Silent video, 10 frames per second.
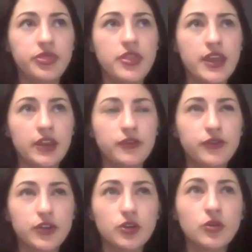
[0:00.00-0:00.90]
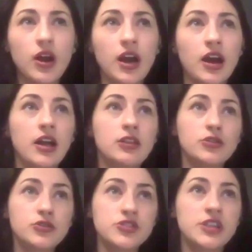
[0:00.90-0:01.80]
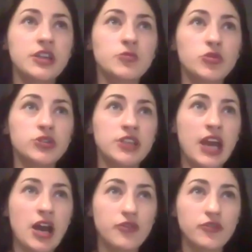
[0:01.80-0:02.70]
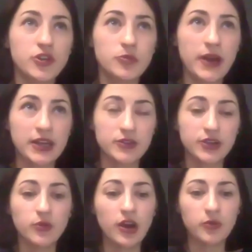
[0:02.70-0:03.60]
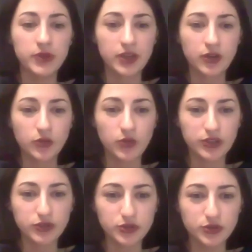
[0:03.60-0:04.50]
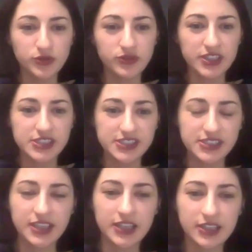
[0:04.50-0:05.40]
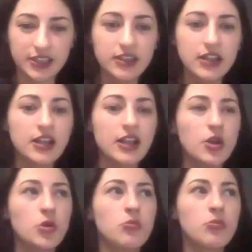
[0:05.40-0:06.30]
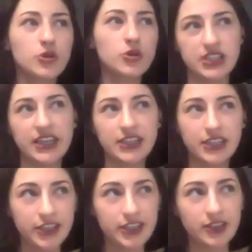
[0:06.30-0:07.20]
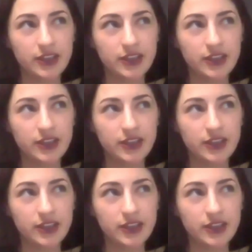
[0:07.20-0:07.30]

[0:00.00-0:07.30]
if you are losing more than half of your battery while being on one tool versus another, most likely